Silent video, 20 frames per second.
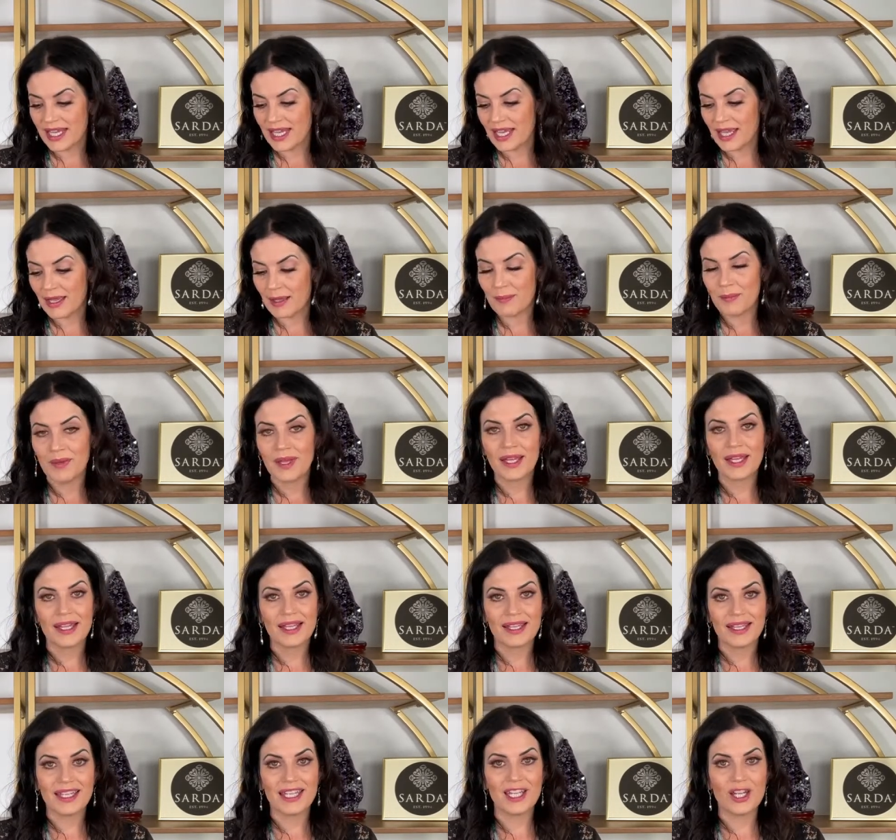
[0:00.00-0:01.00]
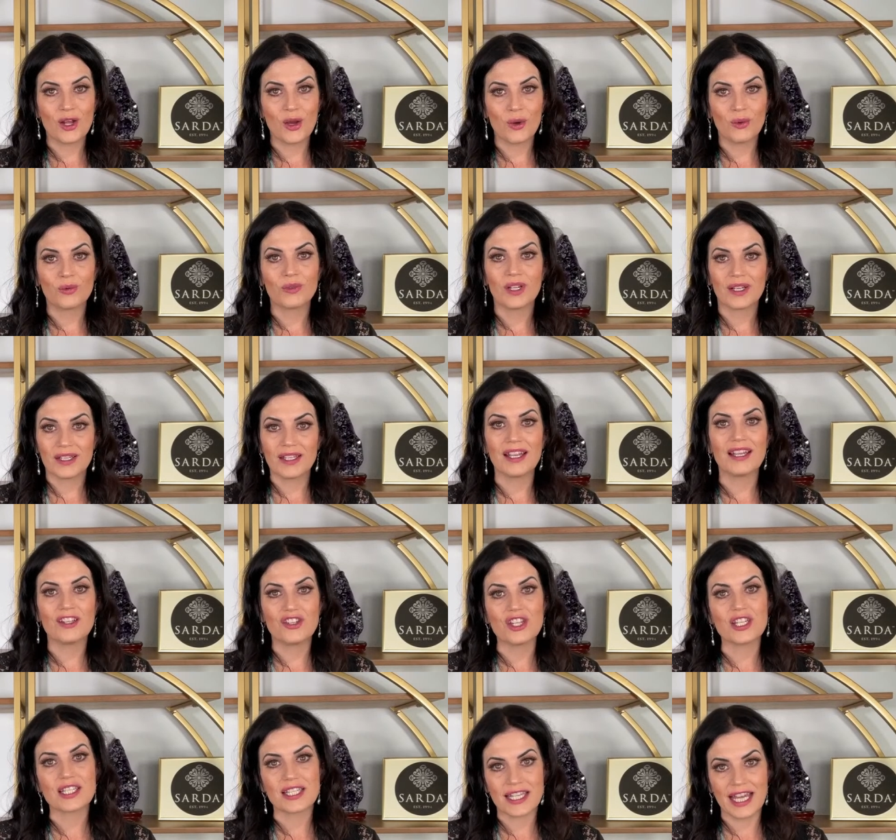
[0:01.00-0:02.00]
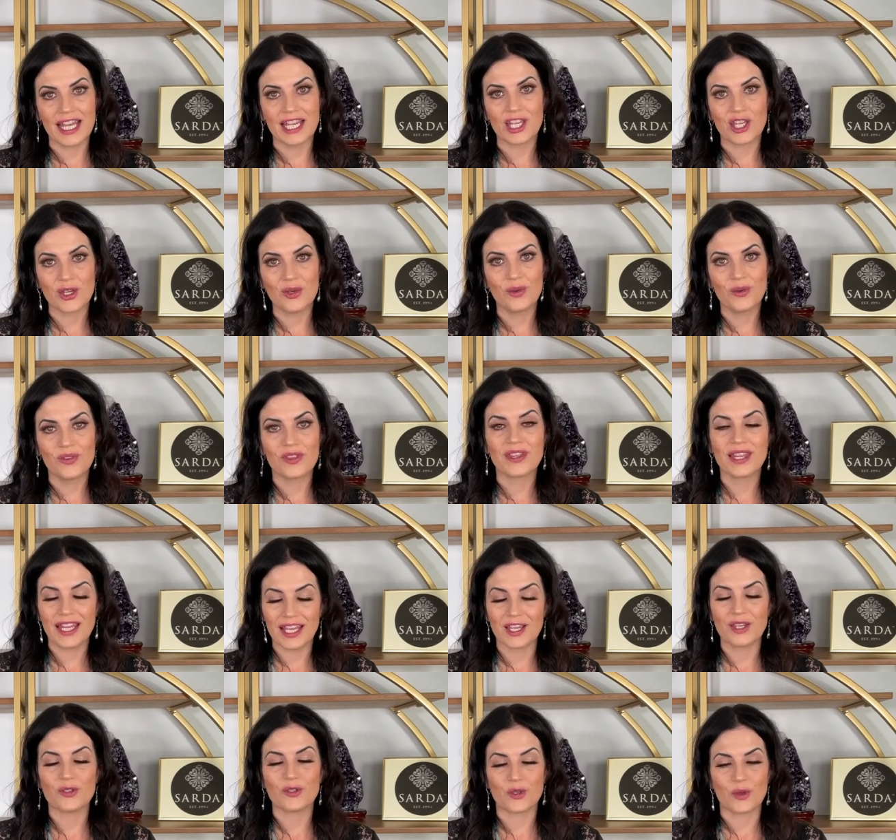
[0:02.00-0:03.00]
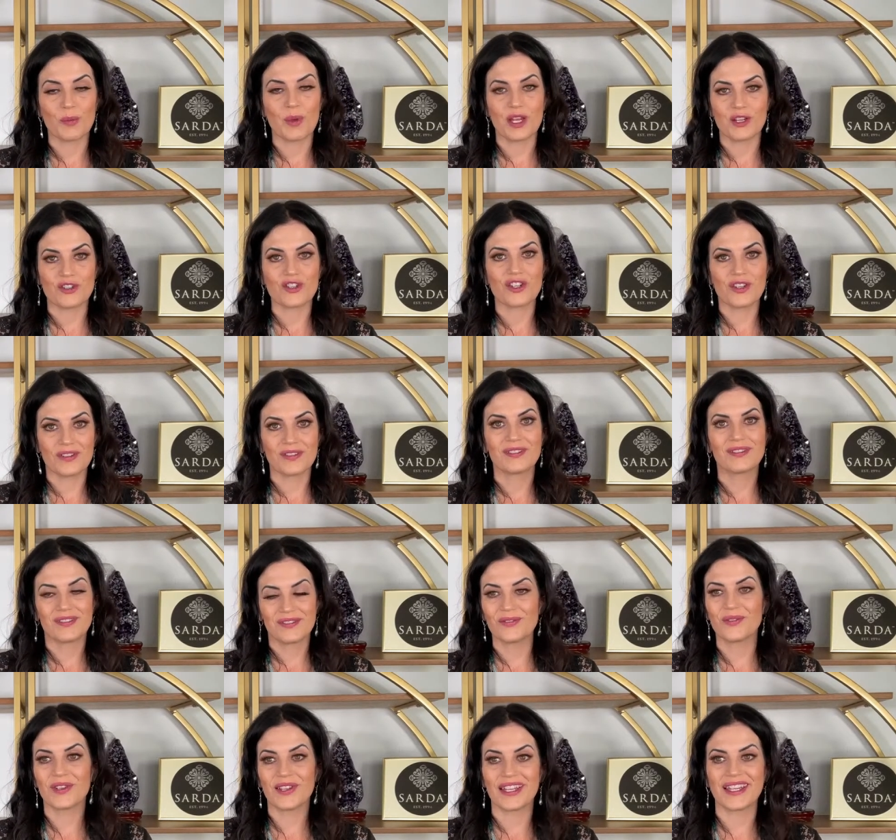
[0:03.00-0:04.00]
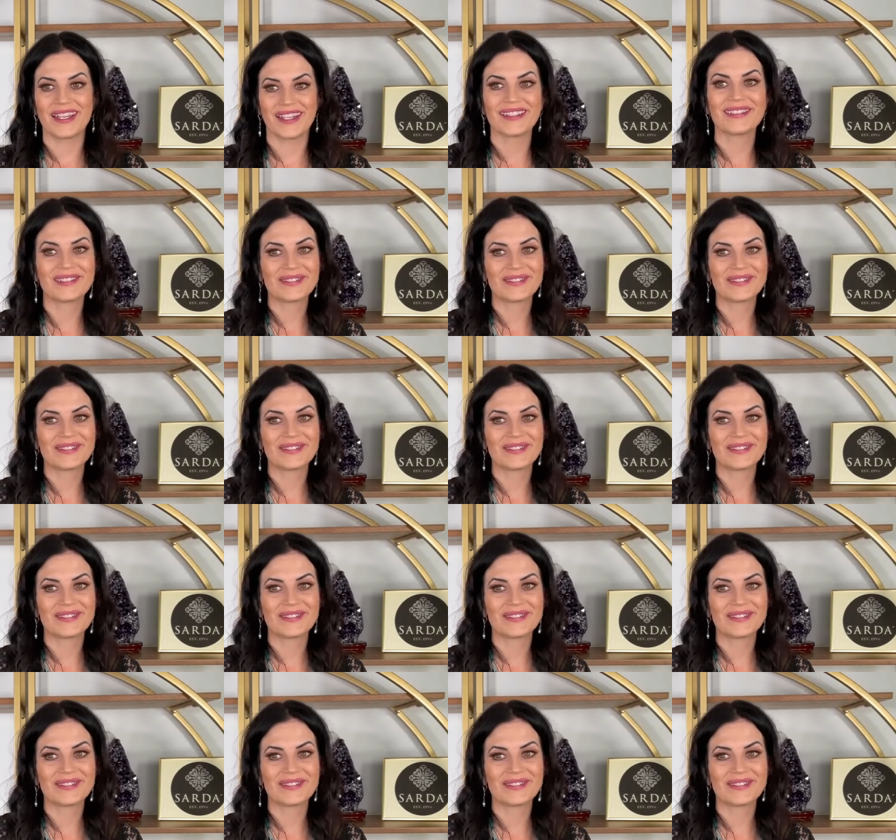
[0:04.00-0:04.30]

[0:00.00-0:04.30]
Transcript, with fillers: and um, you know, it, just thank you. Thank you so much, really.